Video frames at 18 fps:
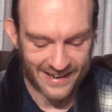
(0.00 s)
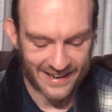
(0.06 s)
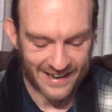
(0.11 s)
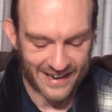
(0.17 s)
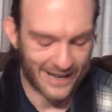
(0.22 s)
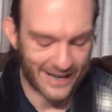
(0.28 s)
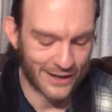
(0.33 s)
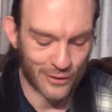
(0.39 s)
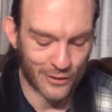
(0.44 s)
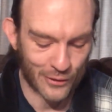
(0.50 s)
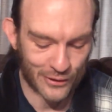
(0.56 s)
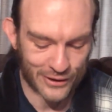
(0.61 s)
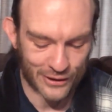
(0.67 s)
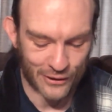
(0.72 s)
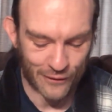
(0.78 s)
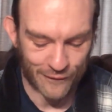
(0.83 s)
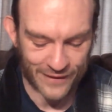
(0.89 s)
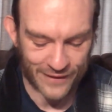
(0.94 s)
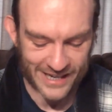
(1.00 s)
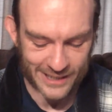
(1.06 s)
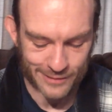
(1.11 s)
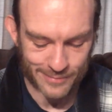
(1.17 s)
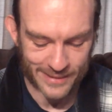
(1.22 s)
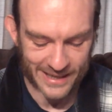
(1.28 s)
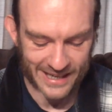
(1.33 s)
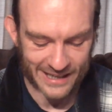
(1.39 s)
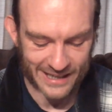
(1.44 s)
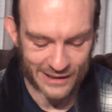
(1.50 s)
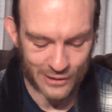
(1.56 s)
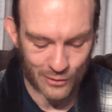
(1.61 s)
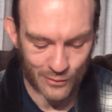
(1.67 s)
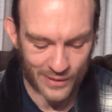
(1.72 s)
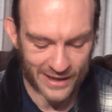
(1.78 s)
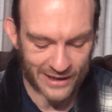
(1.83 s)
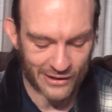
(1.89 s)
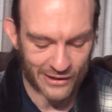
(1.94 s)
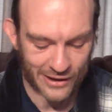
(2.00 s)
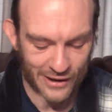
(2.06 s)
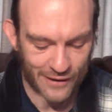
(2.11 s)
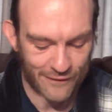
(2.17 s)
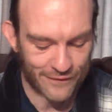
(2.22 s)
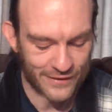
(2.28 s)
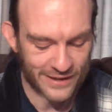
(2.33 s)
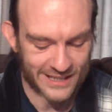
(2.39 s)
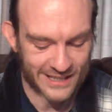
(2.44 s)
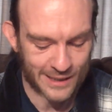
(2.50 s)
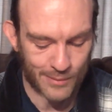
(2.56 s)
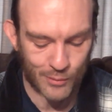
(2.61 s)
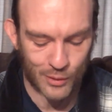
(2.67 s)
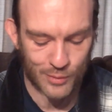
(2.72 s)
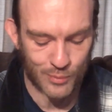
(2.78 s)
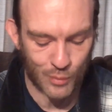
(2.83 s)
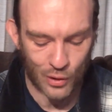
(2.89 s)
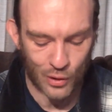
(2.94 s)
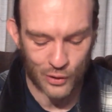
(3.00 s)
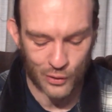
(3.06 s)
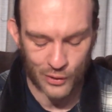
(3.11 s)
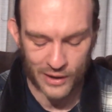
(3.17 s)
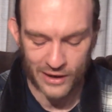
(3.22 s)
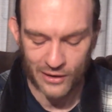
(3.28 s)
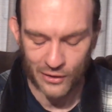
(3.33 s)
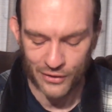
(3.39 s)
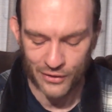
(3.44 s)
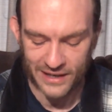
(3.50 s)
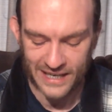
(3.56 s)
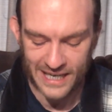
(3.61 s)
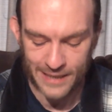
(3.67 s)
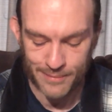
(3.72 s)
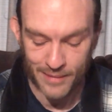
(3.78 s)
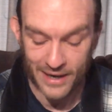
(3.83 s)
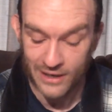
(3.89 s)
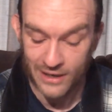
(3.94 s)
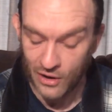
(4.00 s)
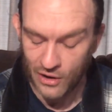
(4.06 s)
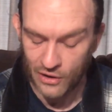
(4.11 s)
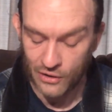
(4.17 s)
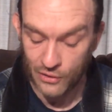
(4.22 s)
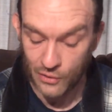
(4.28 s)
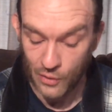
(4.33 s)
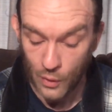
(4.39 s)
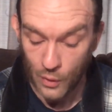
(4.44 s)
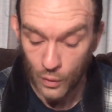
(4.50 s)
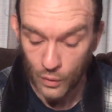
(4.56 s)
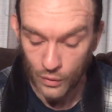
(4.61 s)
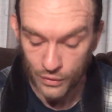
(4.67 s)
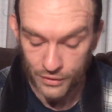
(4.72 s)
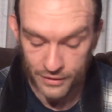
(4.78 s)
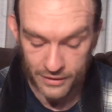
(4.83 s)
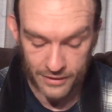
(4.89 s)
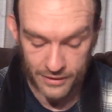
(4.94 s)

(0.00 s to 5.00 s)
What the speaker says: Ender looked at her face, beginning to wrinkle enough that someone more critical than he might call her old.